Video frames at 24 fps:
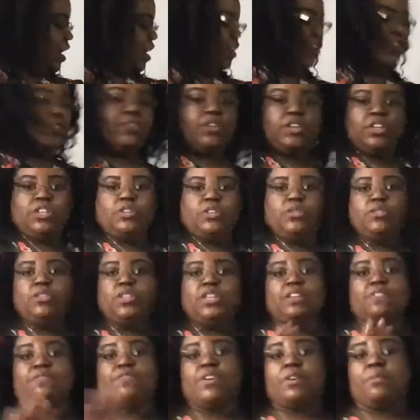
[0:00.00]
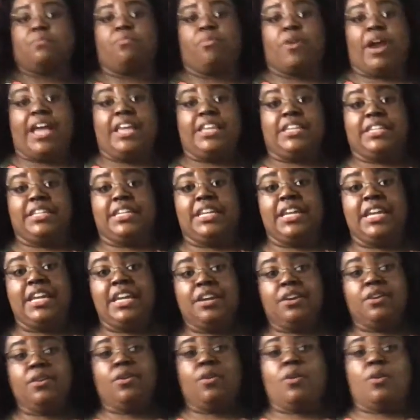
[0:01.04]
You can use the Eventbrite
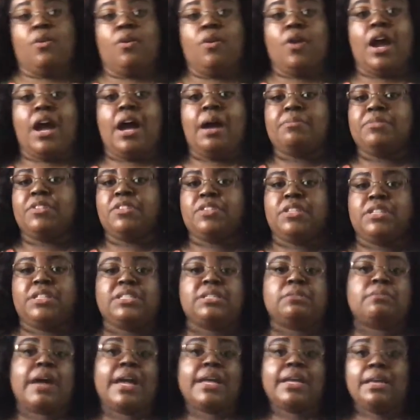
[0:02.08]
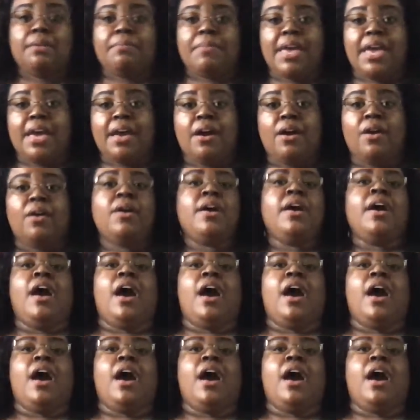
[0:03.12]
link or um, just send it to my email.